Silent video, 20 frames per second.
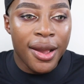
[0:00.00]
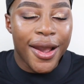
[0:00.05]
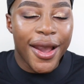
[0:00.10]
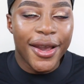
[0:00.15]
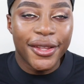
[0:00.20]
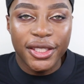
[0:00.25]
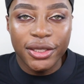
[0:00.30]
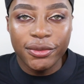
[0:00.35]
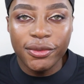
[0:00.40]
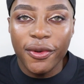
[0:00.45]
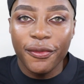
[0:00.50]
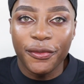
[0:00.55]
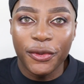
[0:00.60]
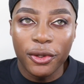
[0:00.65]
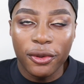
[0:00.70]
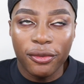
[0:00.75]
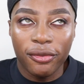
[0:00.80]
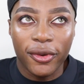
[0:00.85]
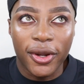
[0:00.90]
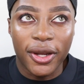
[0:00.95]
I did a
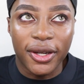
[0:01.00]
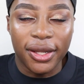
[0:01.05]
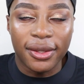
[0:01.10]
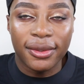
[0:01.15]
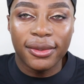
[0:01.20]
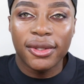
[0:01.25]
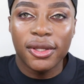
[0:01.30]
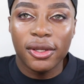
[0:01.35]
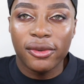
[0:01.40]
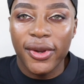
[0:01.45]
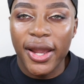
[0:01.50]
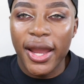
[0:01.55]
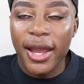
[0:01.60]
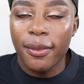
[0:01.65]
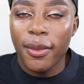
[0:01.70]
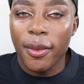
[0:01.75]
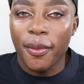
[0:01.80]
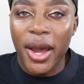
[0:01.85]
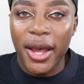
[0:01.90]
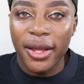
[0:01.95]
review for it on
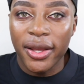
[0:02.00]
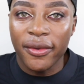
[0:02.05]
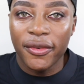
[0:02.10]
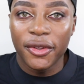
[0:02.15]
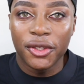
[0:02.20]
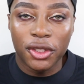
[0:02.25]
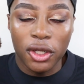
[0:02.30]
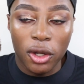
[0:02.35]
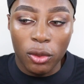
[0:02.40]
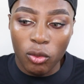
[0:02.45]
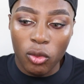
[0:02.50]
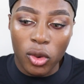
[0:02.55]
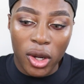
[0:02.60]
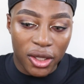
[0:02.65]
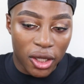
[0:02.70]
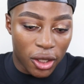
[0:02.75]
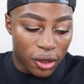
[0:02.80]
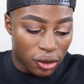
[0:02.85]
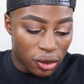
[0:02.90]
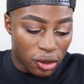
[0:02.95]
Instagram, but I haven't done
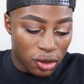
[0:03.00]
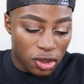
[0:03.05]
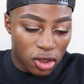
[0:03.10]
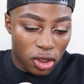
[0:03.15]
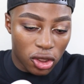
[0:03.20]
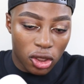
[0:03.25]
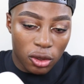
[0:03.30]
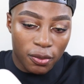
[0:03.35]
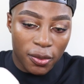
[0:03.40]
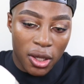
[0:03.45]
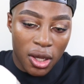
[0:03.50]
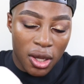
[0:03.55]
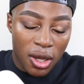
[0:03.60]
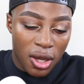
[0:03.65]
one on YouTube.